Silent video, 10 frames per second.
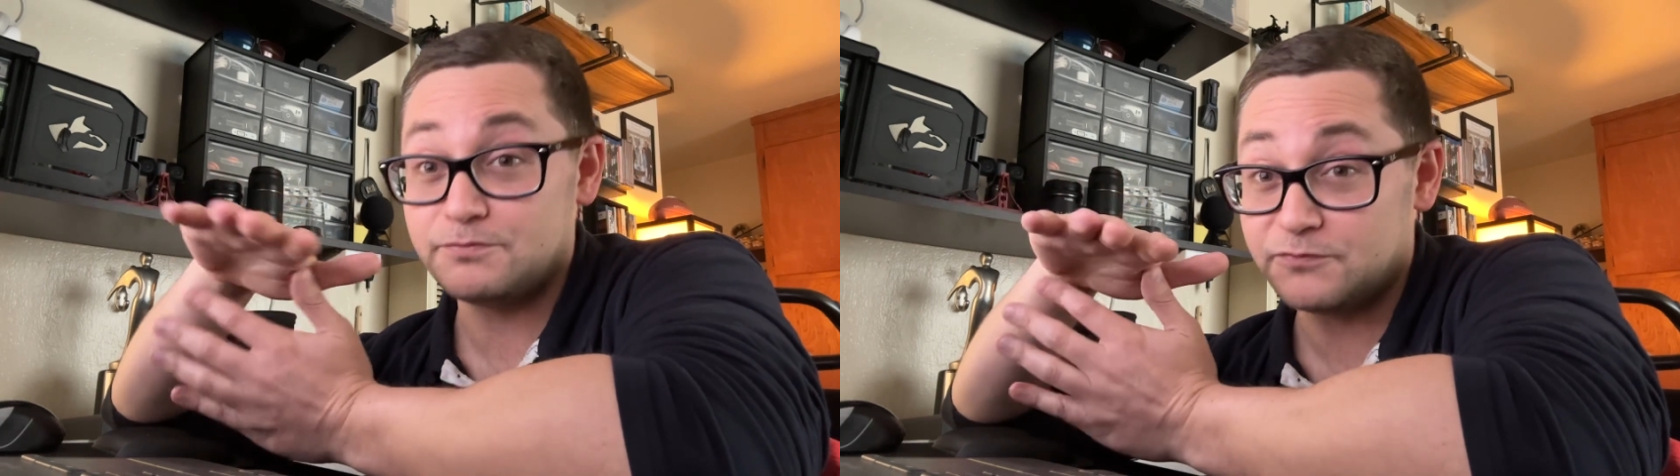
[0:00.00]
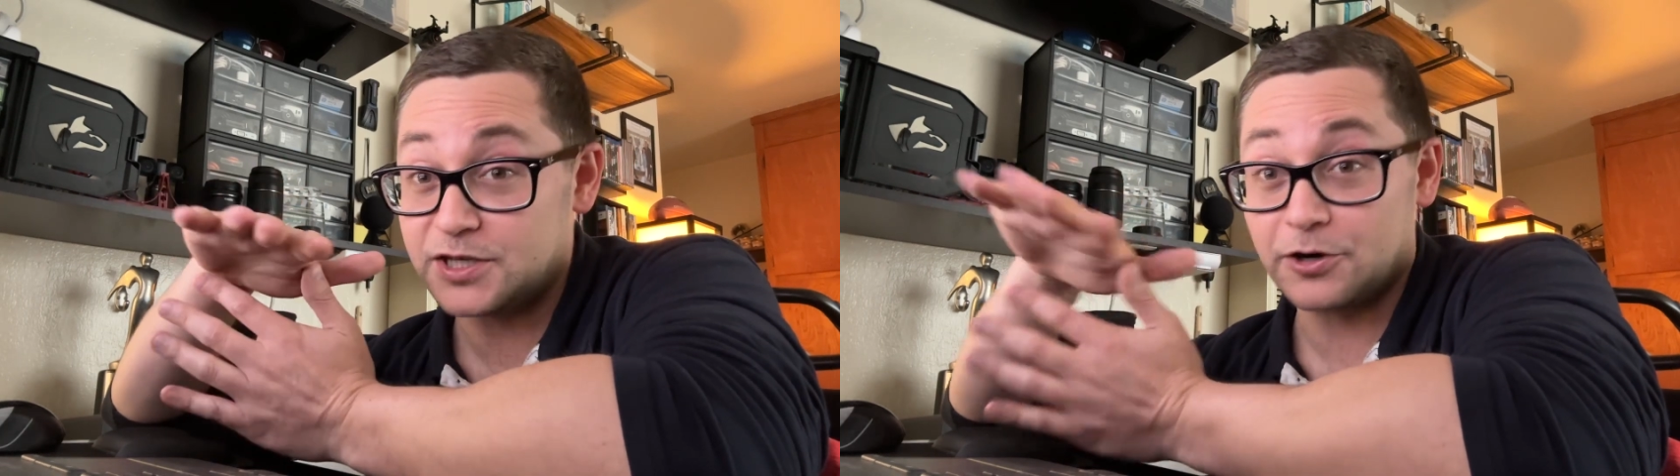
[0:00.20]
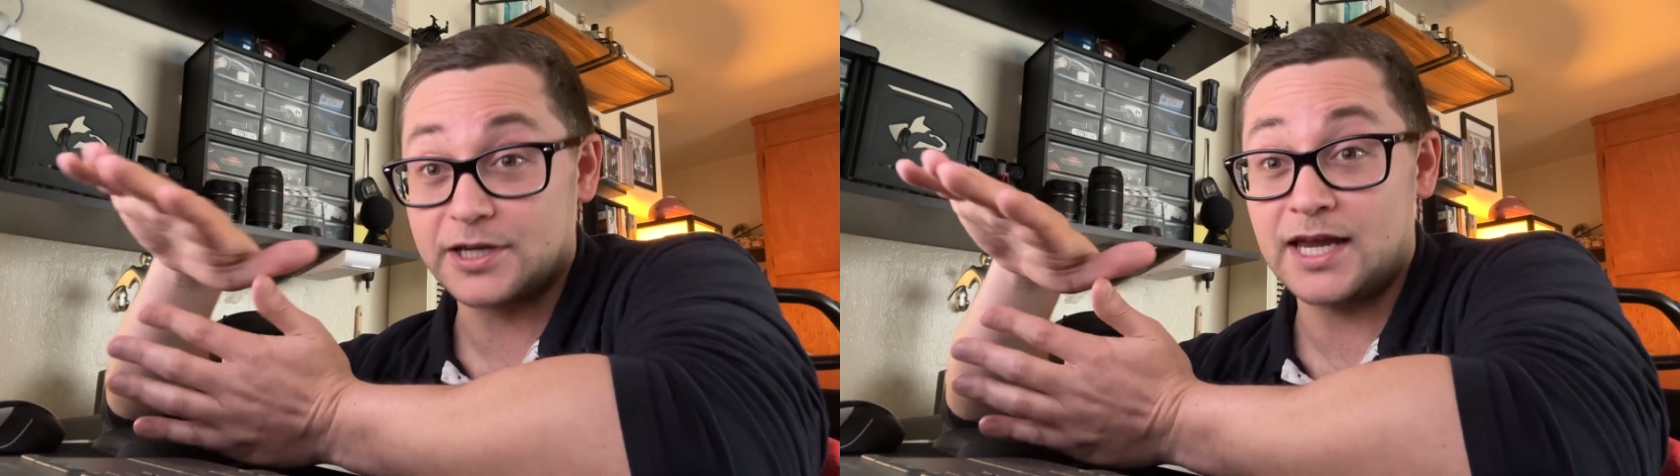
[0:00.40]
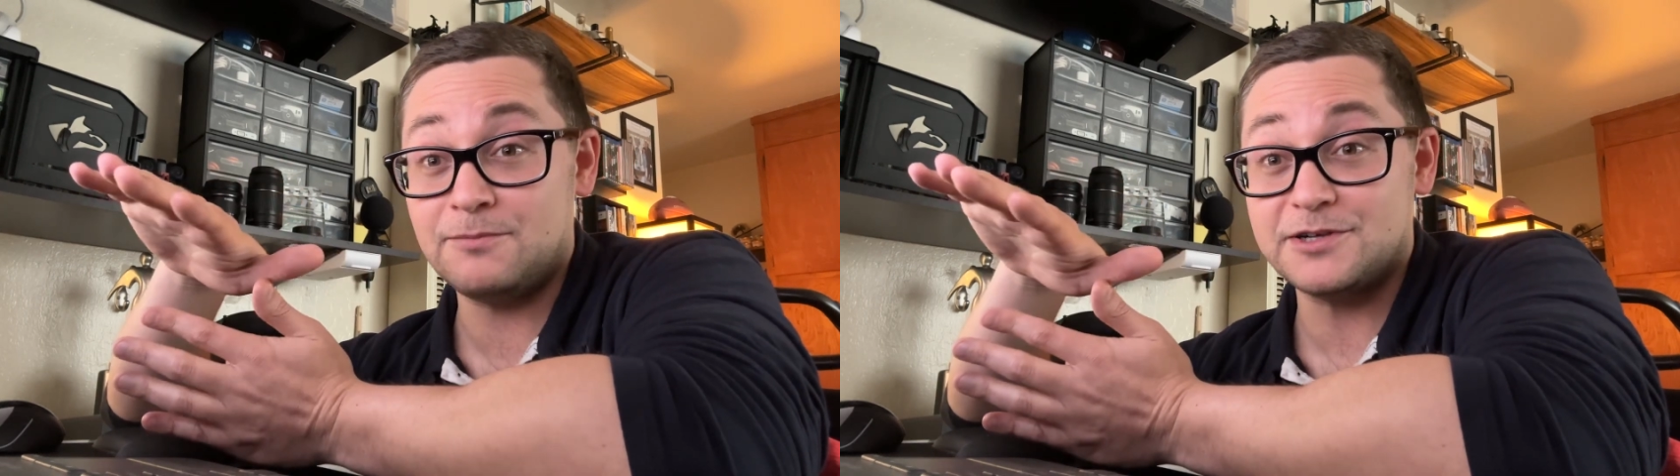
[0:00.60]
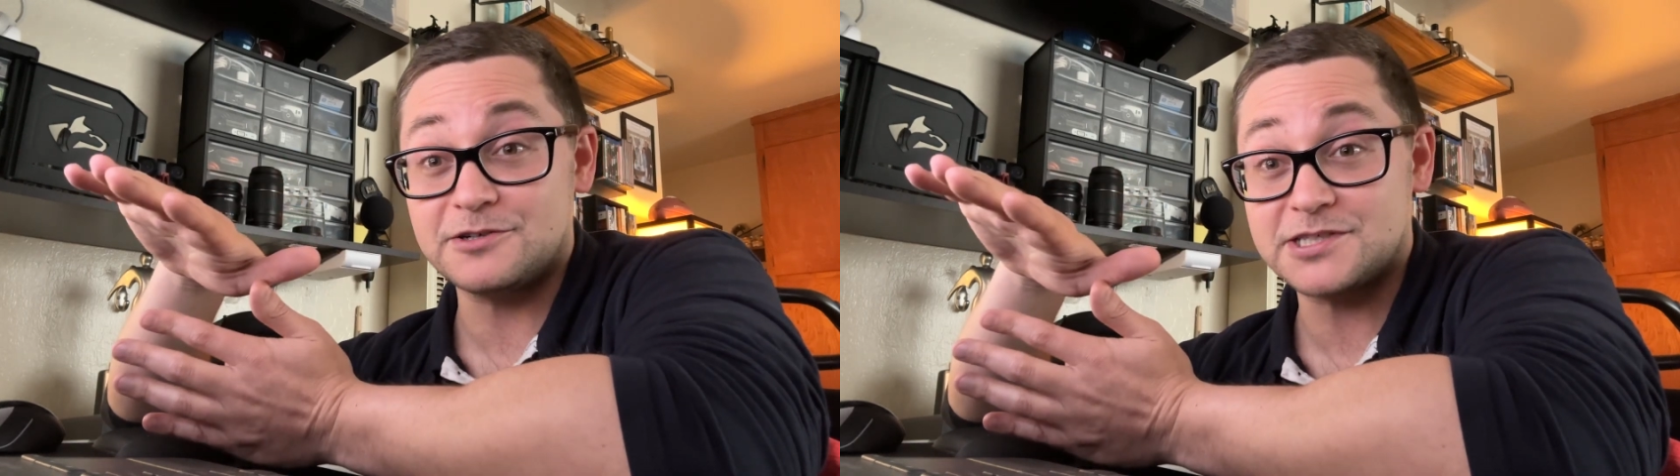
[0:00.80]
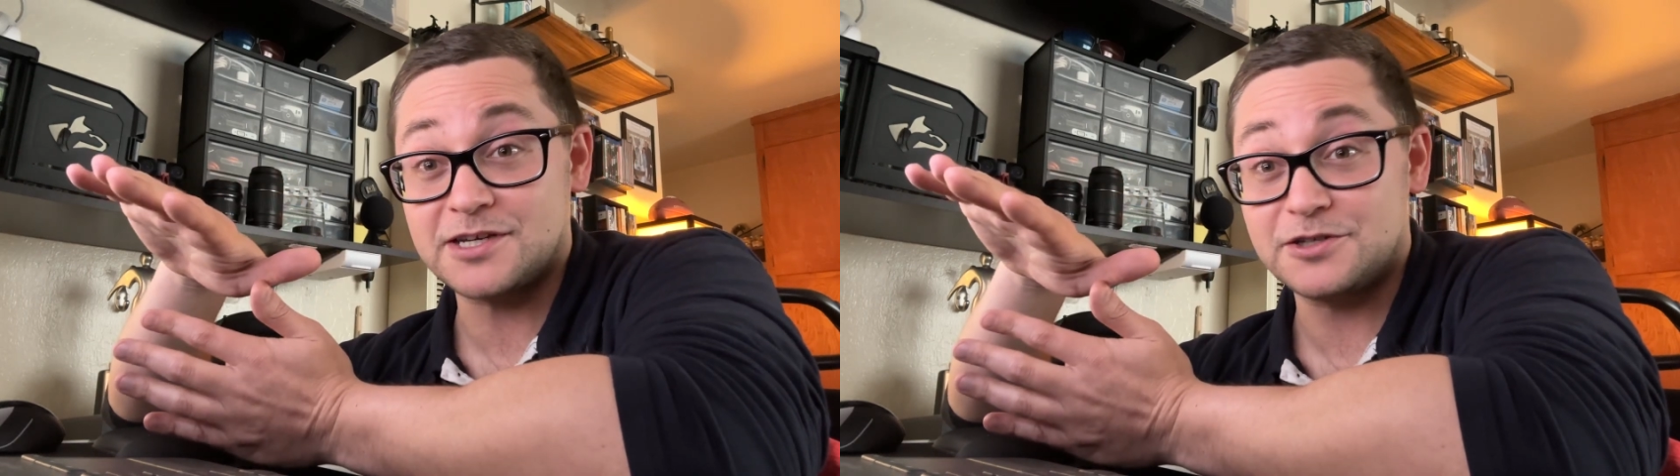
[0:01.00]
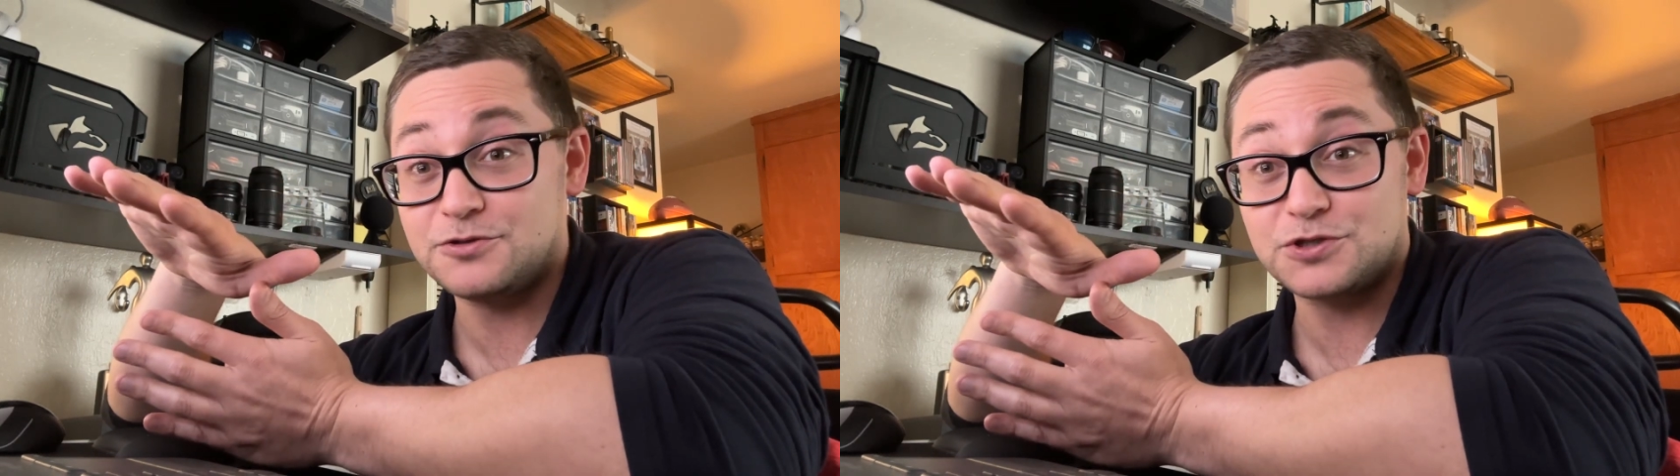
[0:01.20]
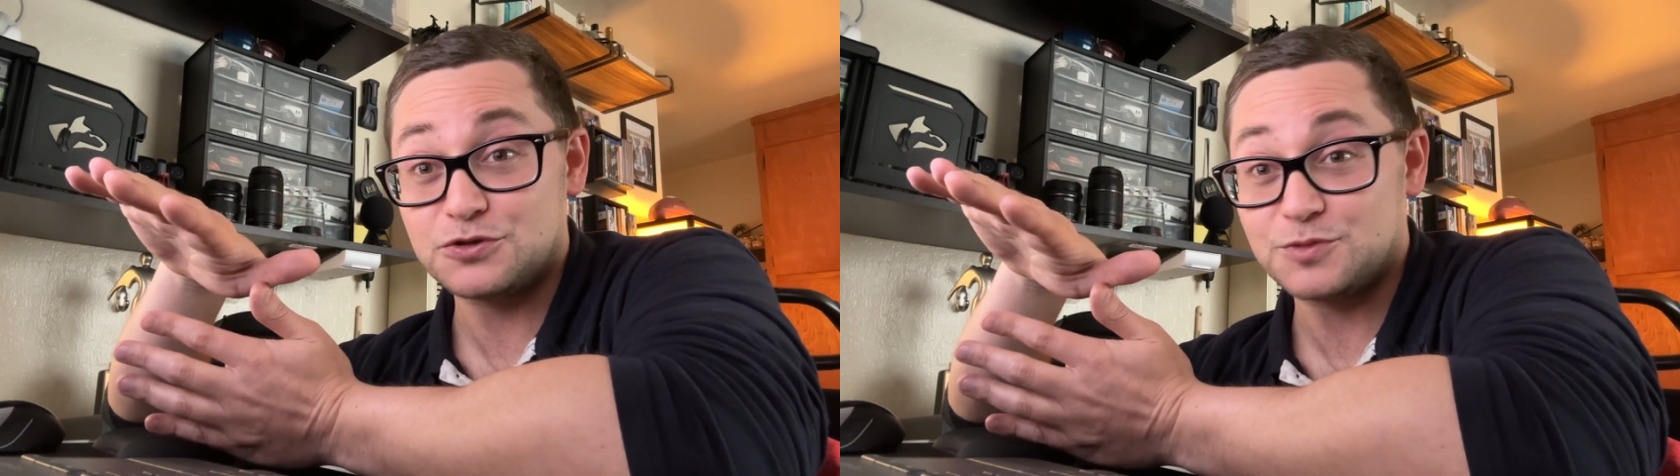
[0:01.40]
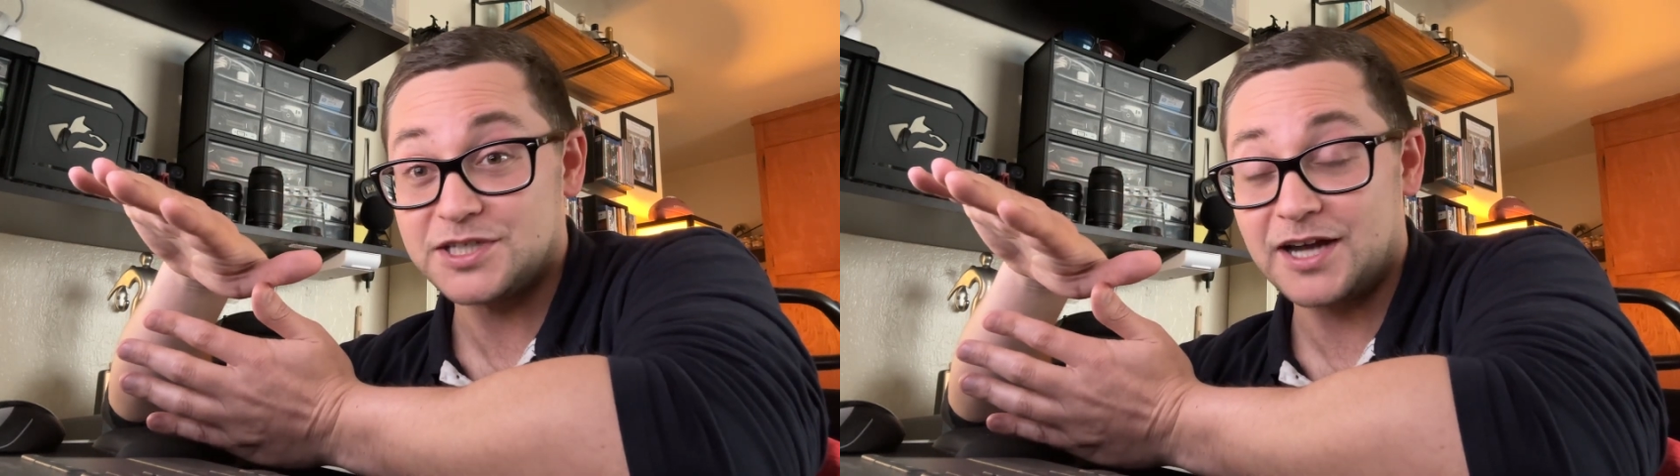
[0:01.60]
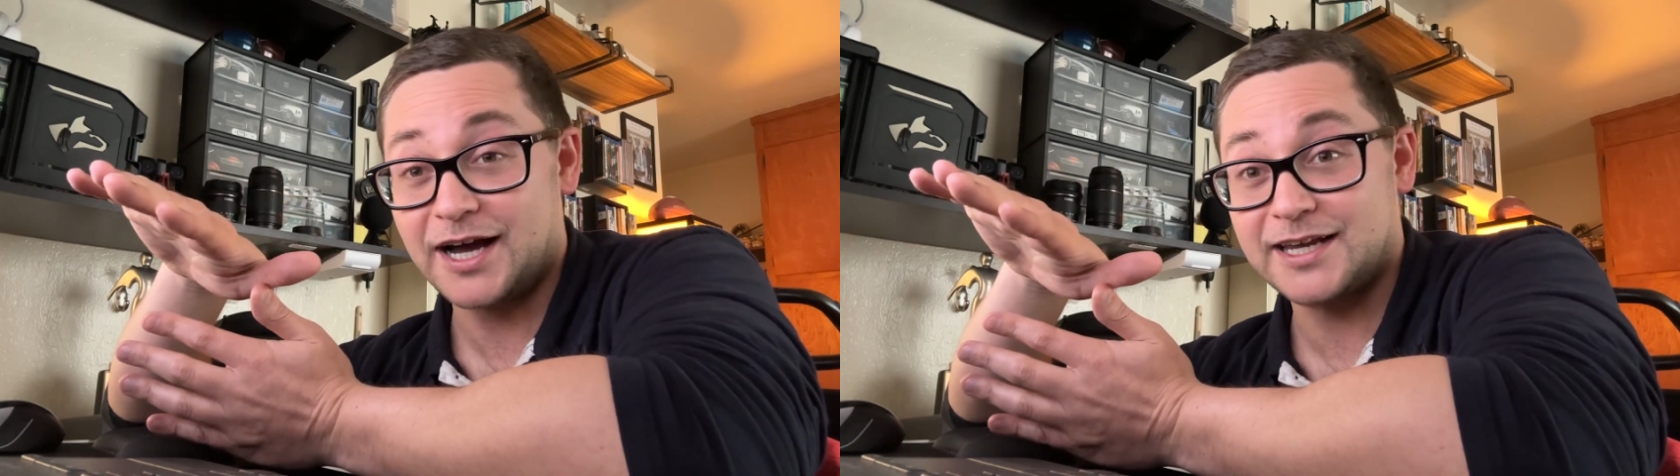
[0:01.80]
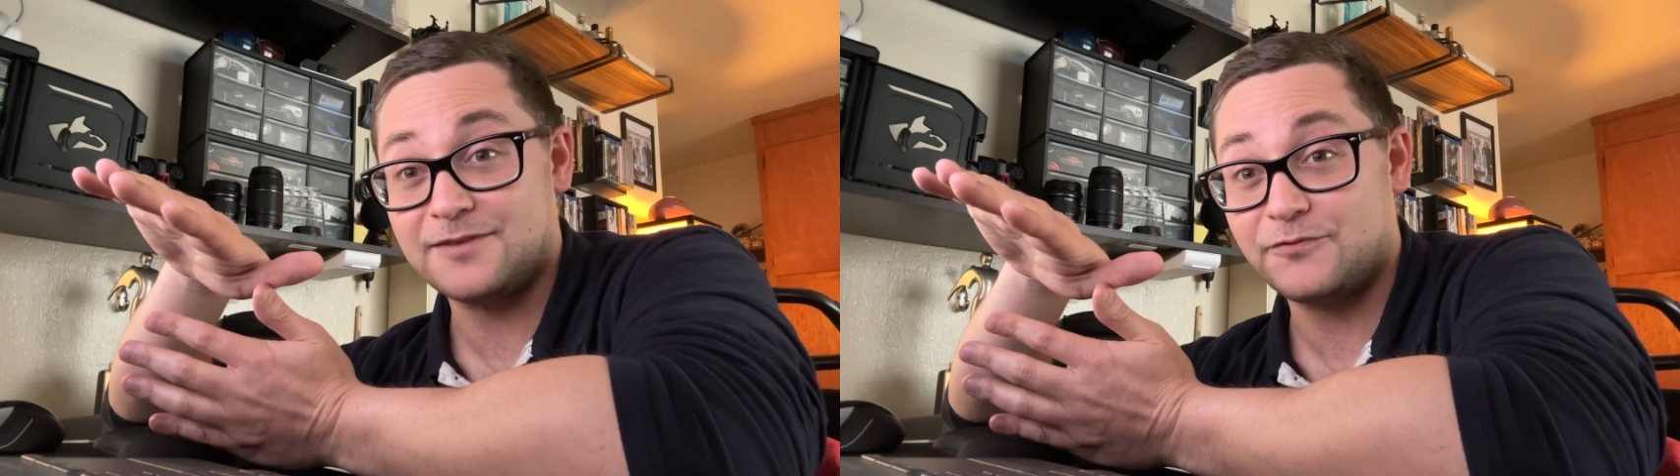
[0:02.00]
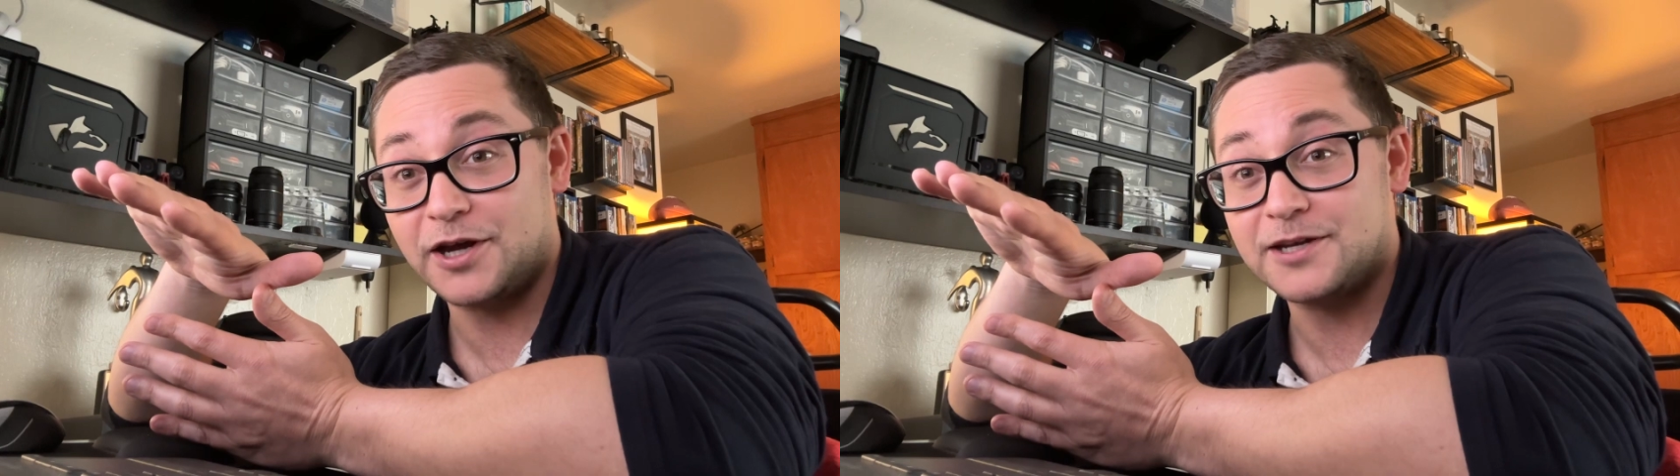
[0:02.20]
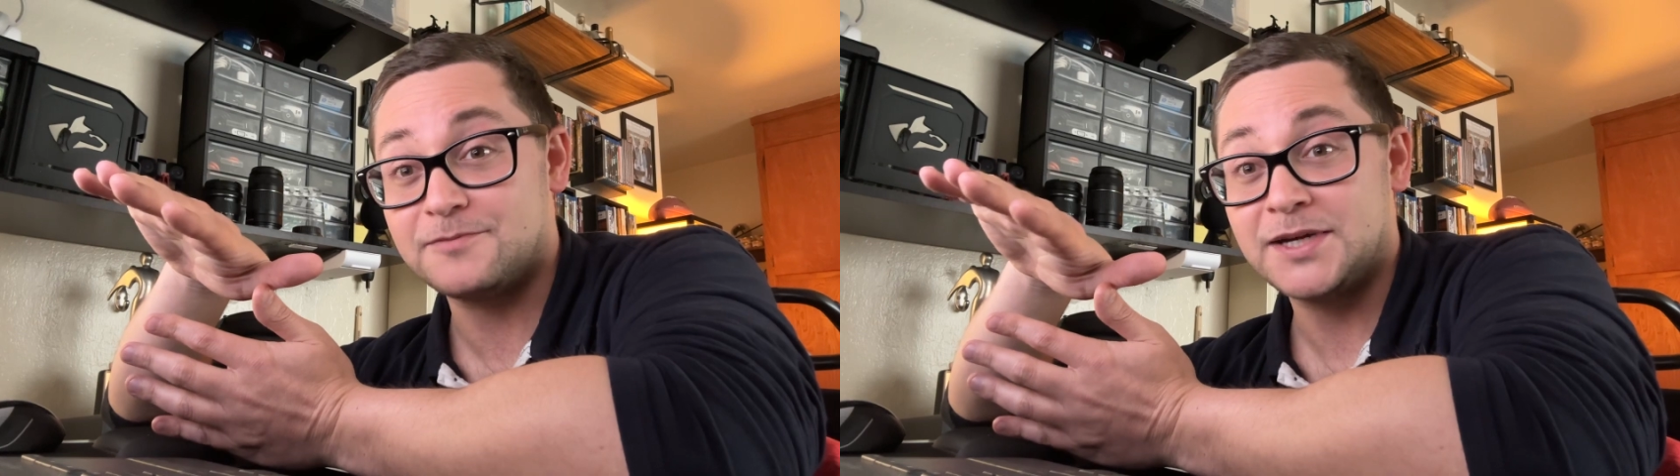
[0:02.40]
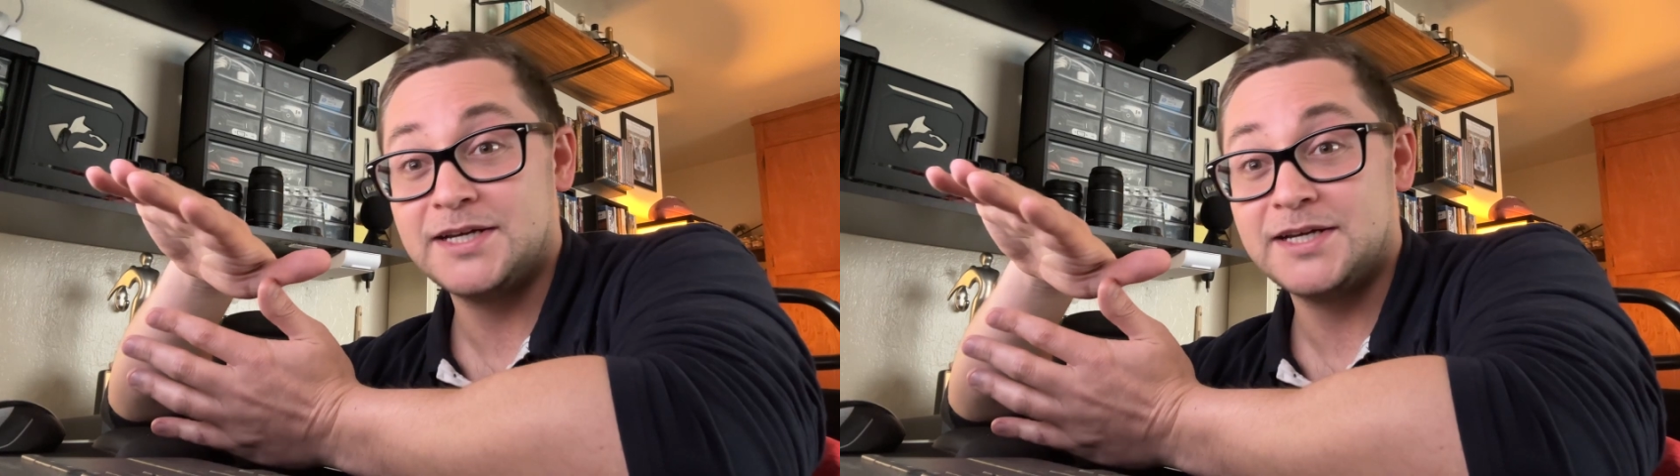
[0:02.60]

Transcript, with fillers: VR gamers on YouTube did not get invited.